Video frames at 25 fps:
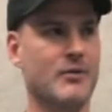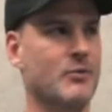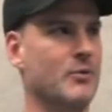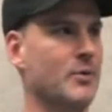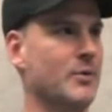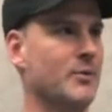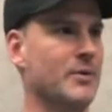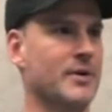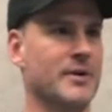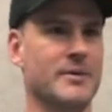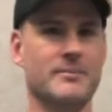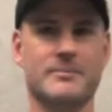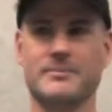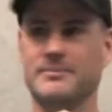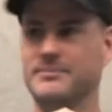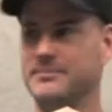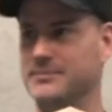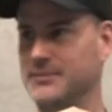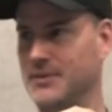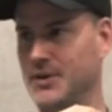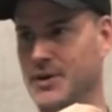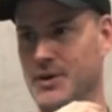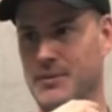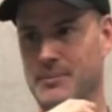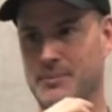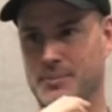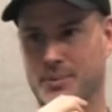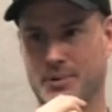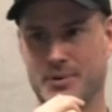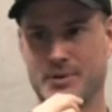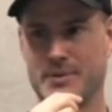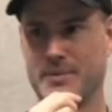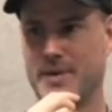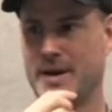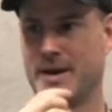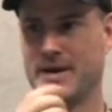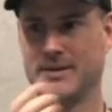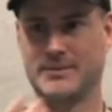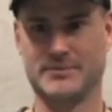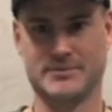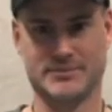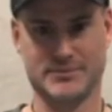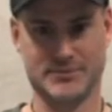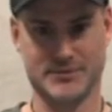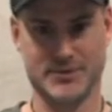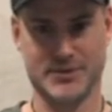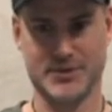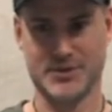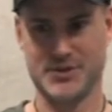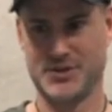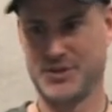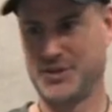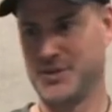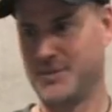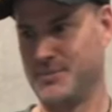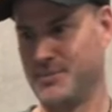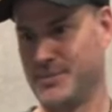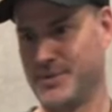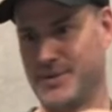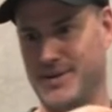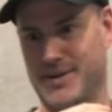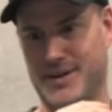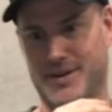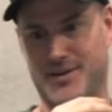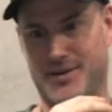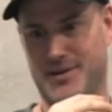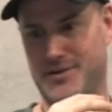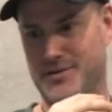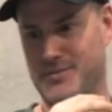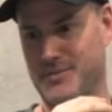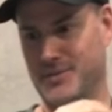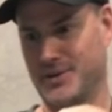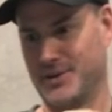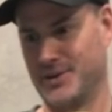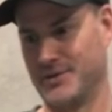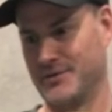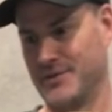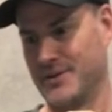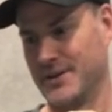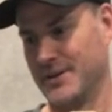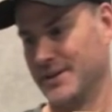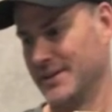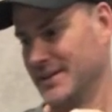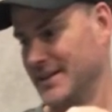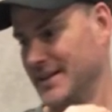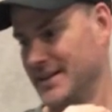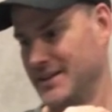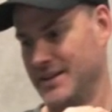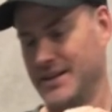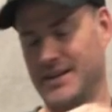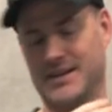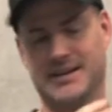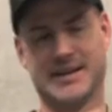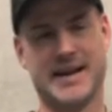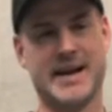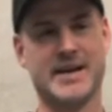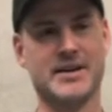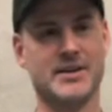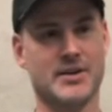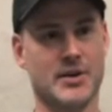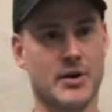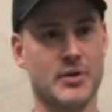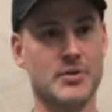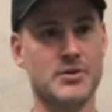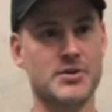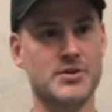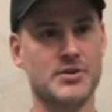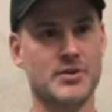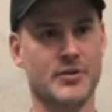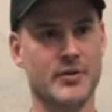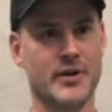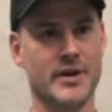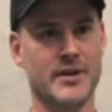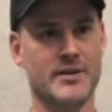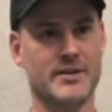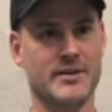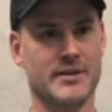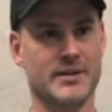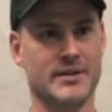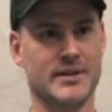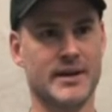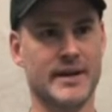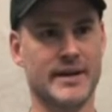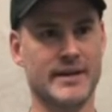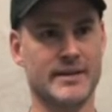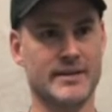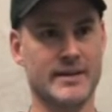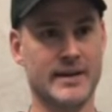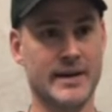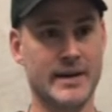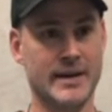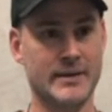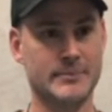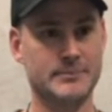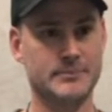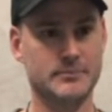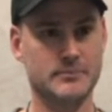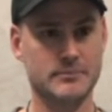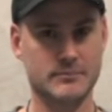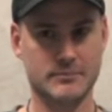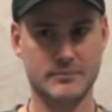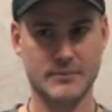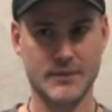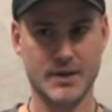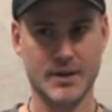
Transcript: or we want to put him out on a ship out in the middle of the Atlantic Ocean or anything like that,